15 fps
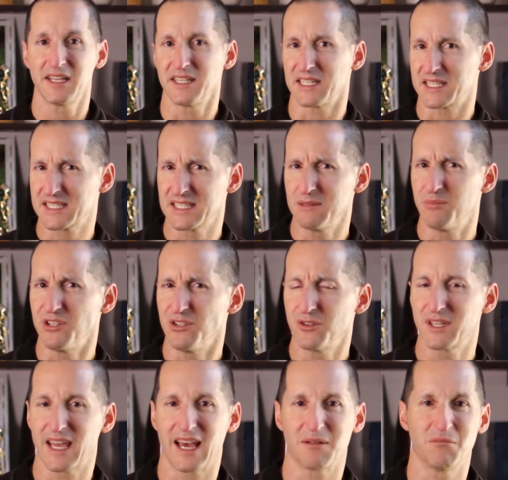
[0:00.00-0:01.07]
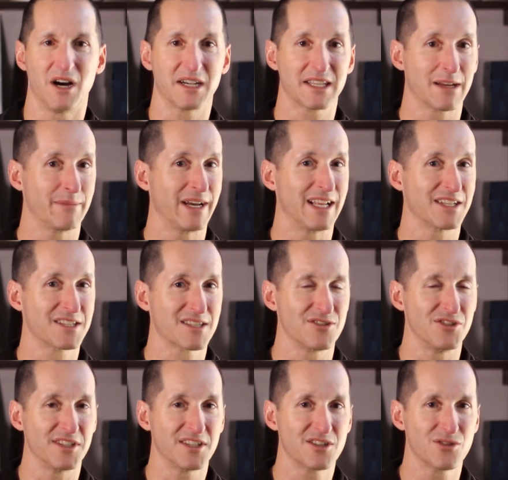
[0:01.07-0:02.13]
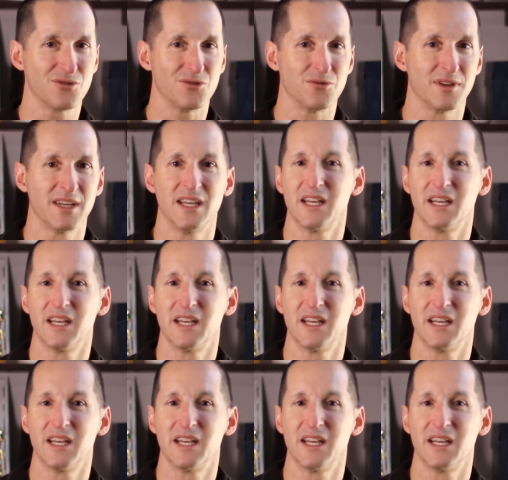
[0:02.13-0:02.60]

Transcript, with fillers: yet CPU count might come out as 32.